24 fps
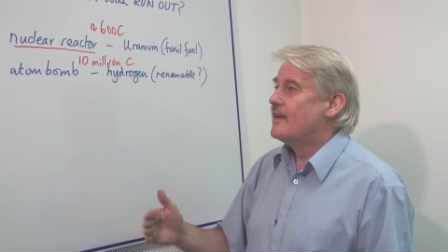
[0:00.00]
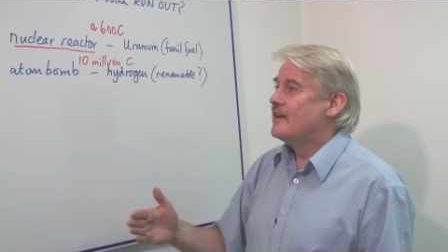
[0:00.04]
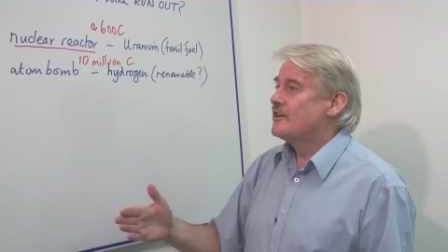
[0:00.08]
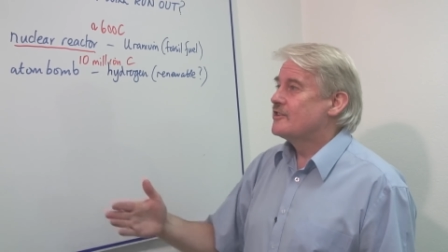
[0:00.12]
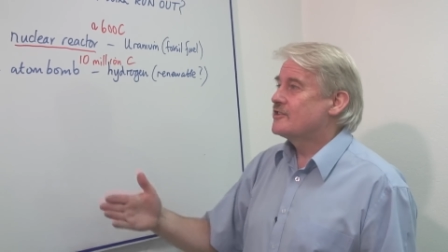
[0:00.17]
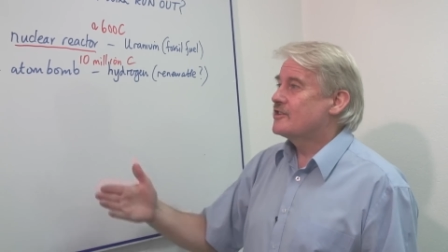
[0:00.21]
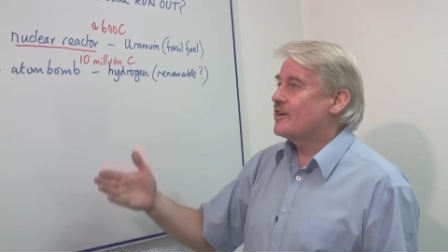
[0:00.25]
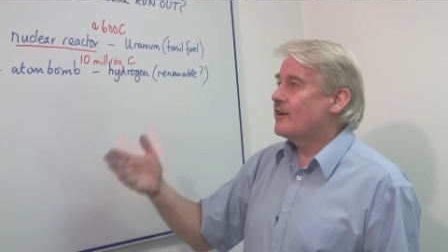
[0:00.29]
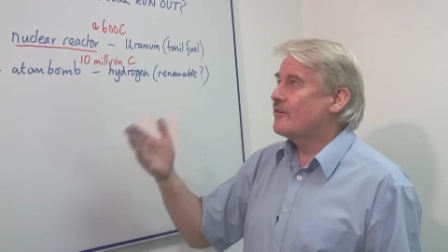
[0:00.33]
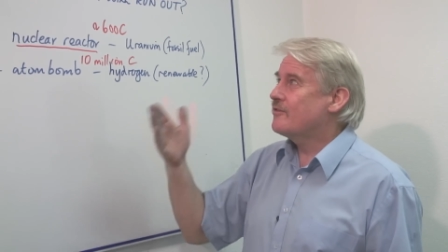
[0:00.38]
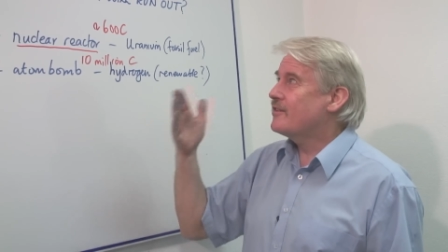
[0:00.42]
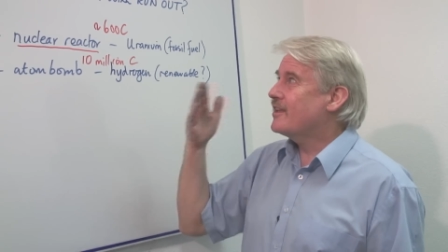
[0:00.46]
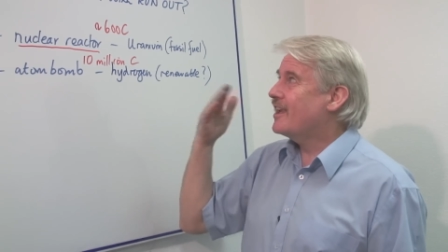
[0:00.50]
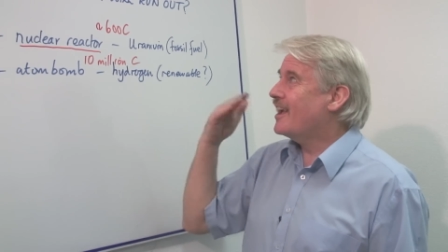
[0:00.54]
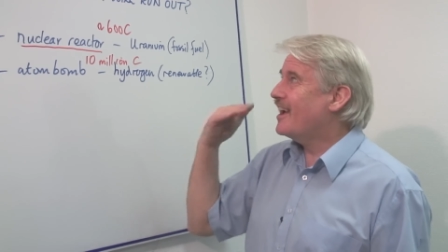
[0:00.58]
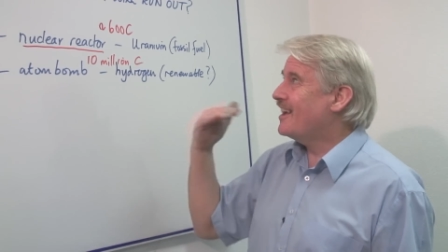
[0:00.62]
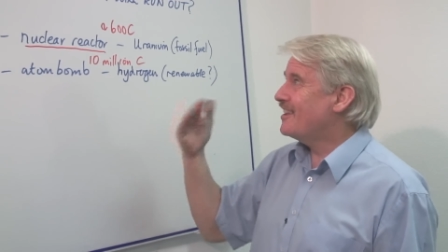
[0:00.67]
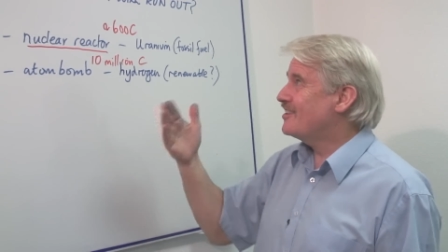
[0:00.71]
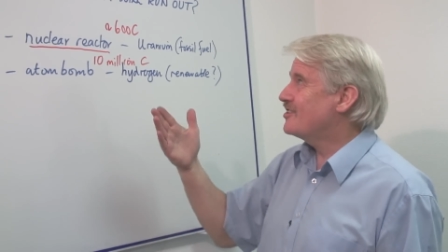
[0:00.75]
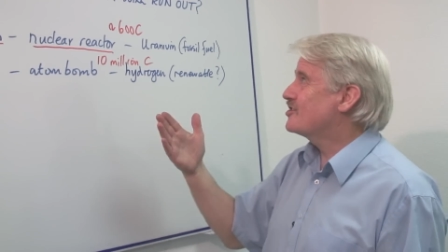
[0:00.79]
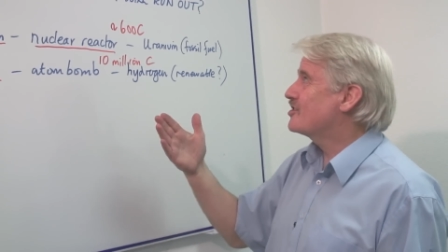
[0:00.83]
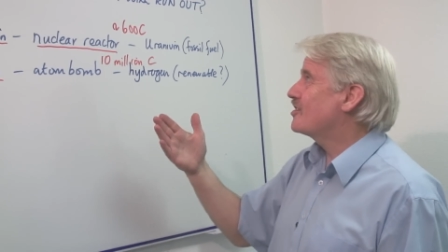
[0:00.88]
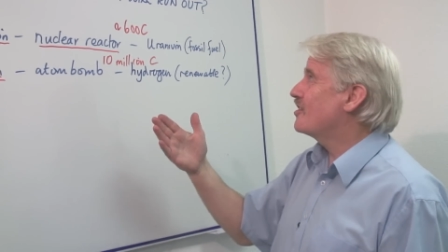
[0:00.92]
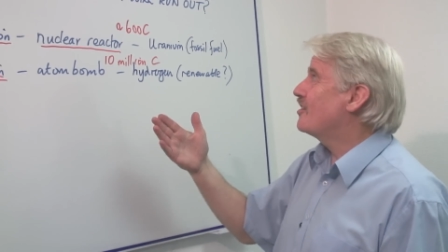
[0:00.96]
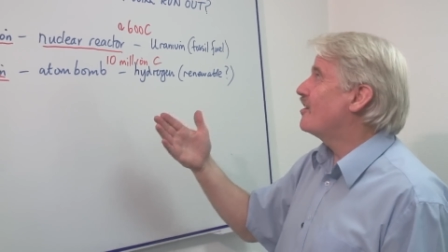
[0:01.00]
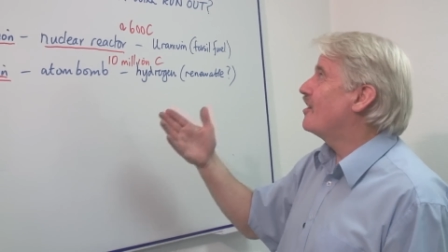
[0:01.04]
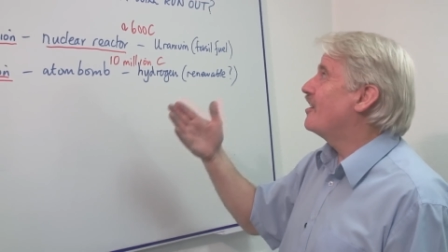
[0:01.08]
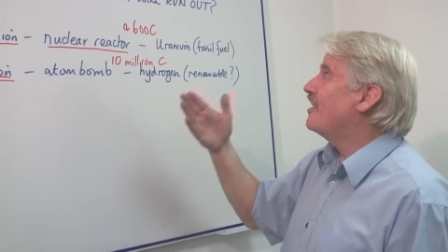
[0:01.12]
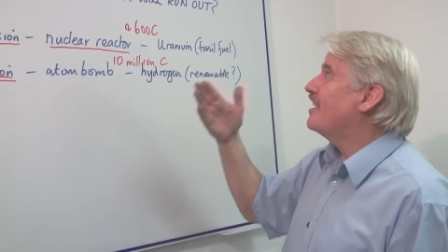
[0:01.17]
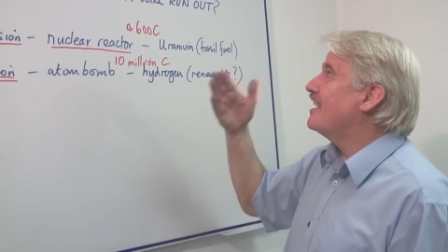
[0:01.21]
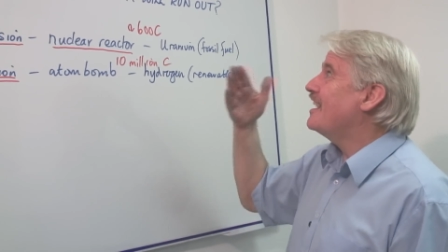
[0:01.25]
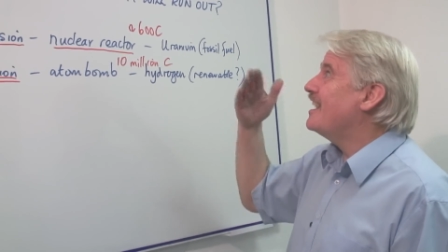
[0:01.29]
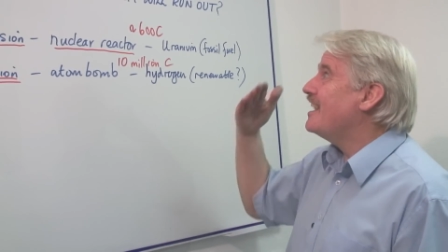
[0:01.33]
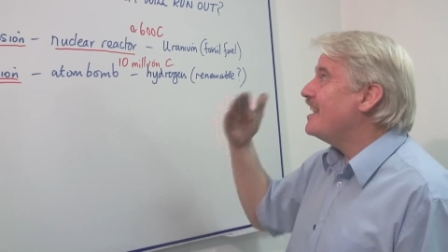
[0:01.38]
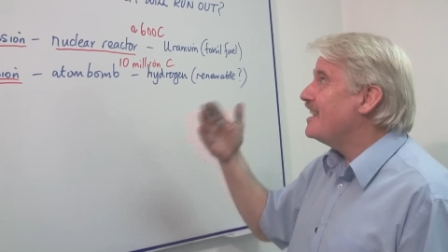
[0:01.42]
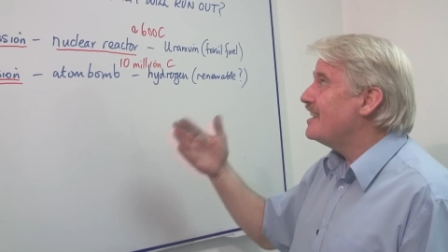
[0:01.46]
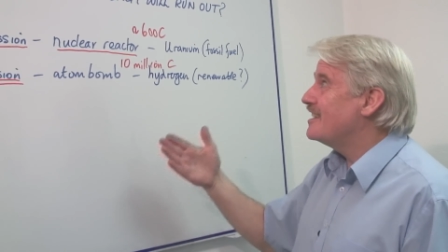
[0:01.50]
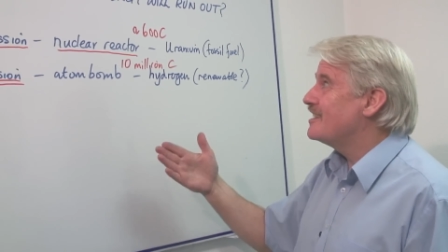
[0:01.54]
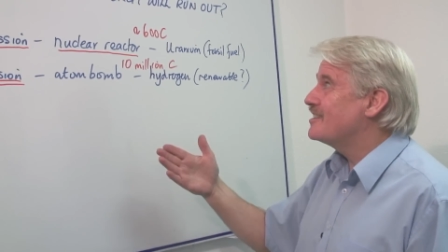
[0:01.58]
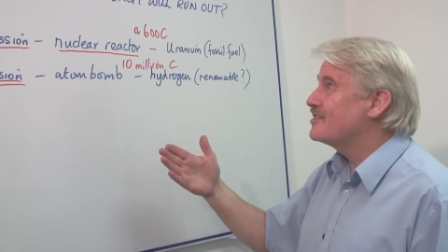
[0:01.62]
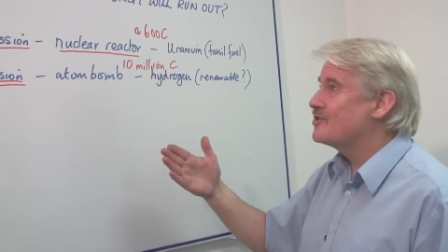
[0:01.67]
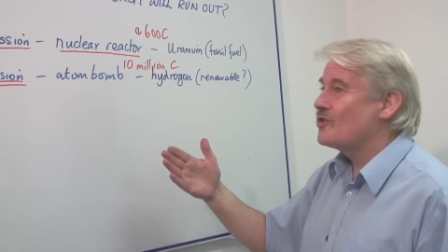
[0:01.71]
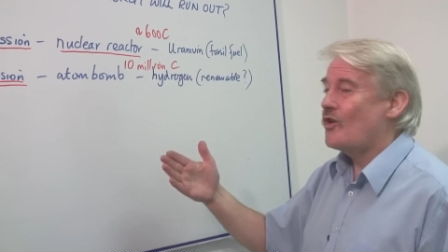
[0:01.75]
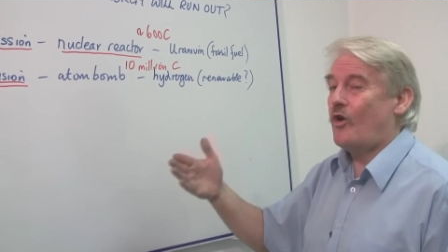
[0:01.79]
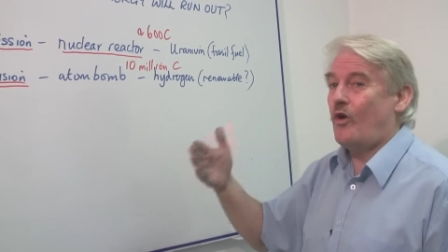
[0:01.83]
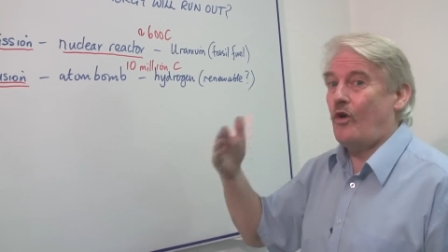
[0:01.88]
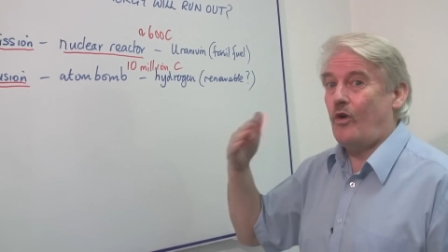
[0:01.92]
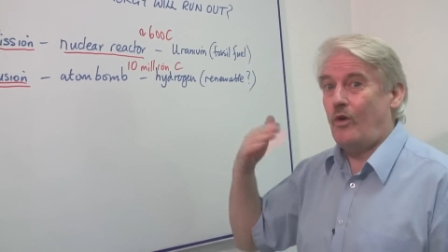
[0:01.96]
So the answer
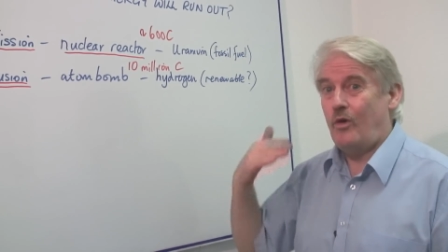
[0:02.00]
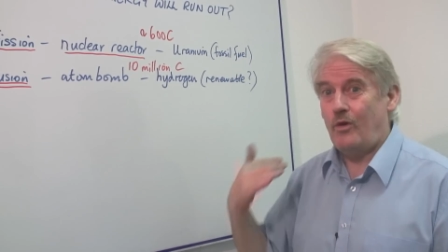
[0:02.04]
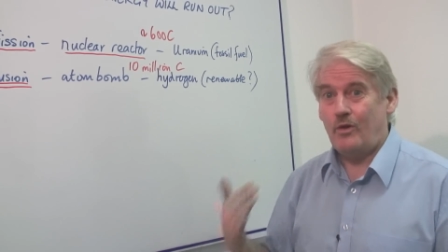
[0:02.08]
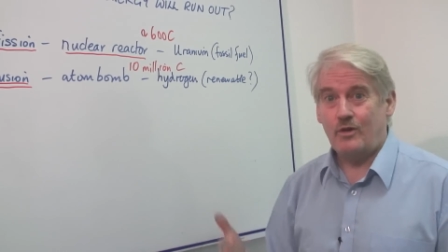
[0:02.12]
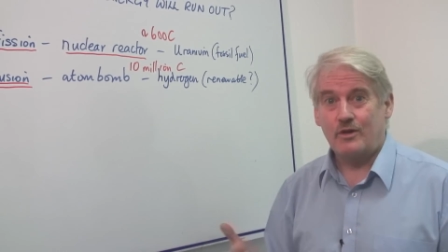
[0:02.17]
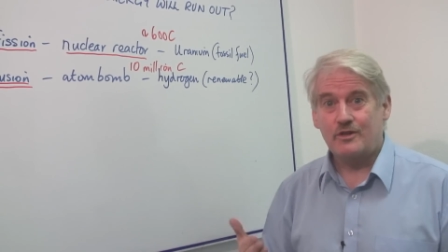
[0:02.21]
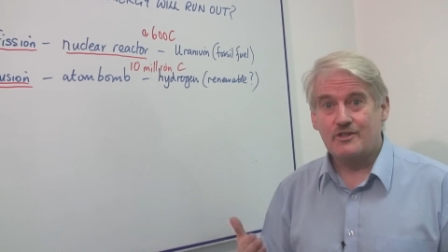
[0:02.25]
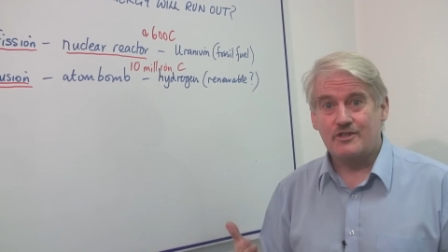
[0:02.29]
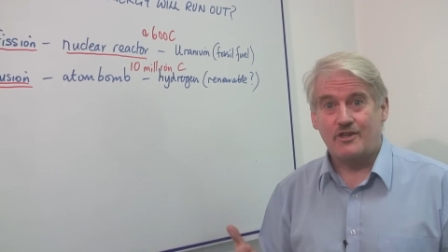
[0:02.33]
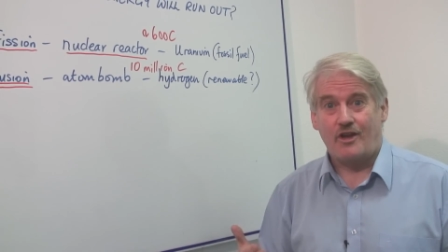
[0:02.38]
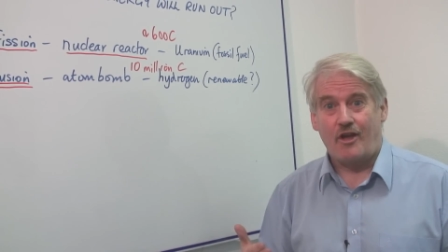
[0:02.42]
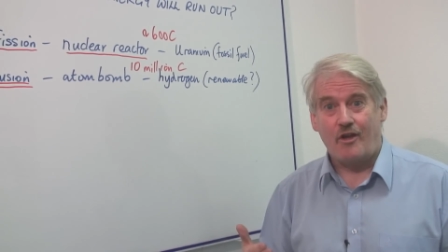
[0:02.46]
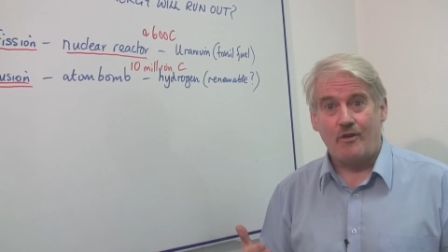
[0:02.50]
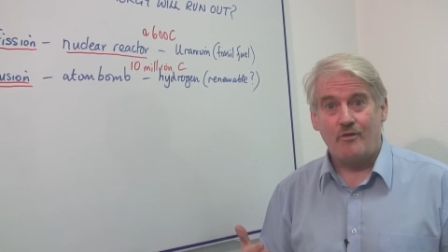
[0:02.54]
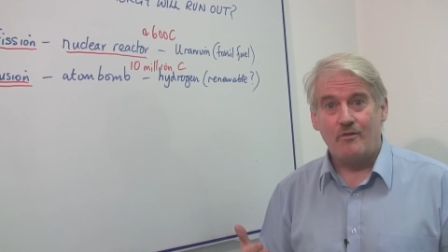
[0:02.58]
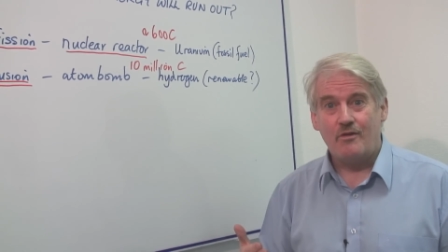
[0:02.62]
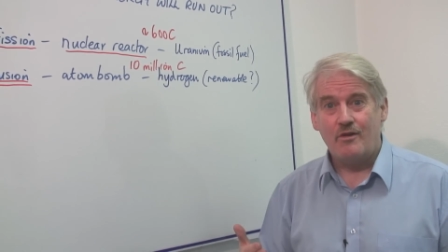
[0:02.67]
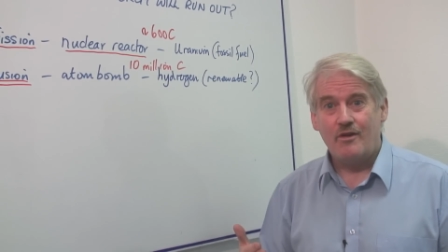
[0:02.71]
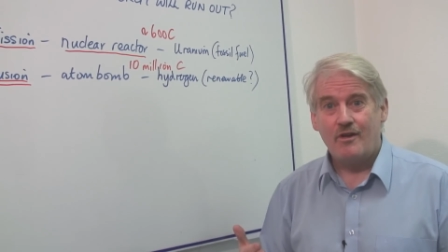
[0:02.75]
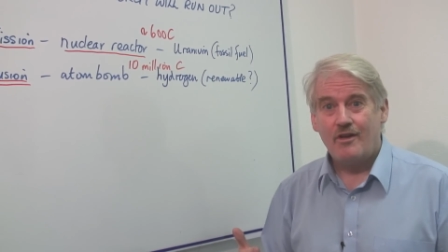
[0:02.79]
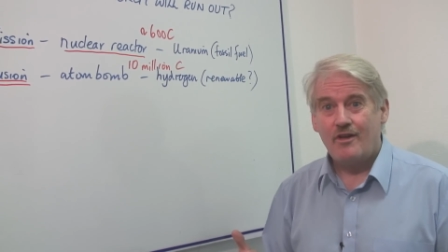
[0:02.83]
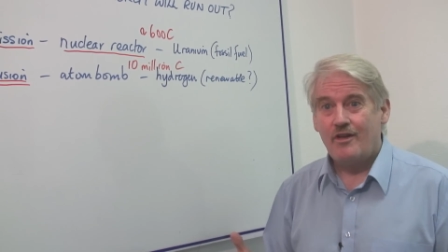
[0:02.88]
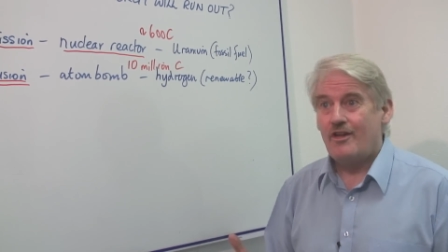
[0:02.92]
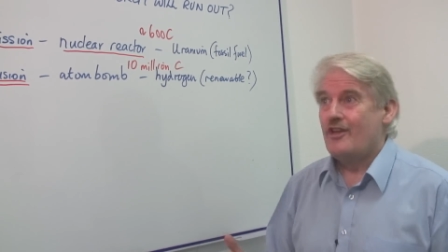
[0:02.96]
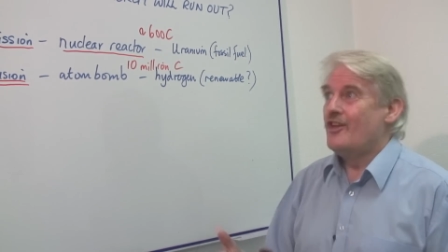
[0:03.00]
is also